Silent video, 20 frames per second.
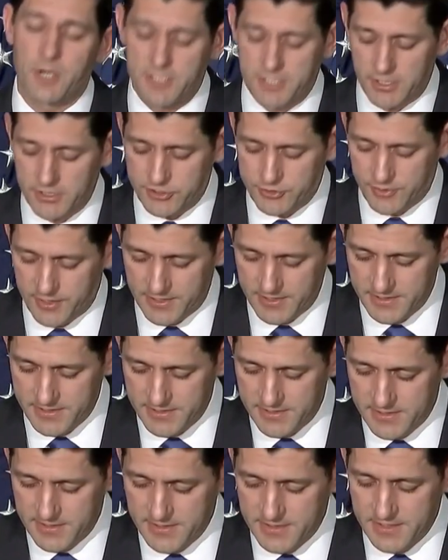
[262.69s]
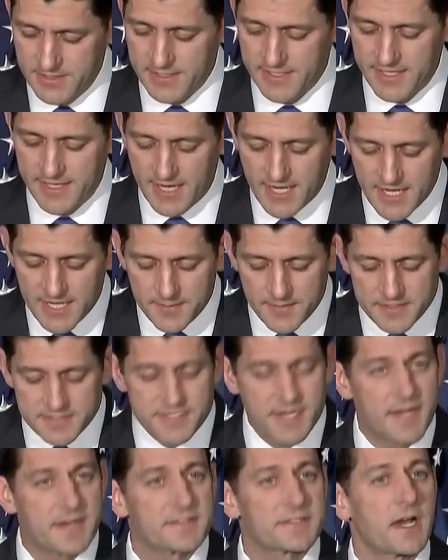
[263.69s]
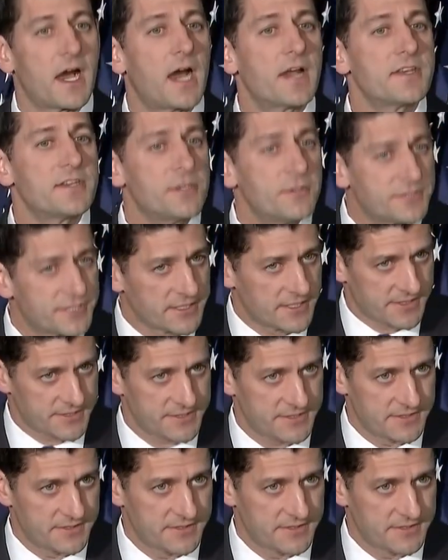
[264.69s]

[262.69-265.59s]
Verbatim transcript: country. And I am intent on using it.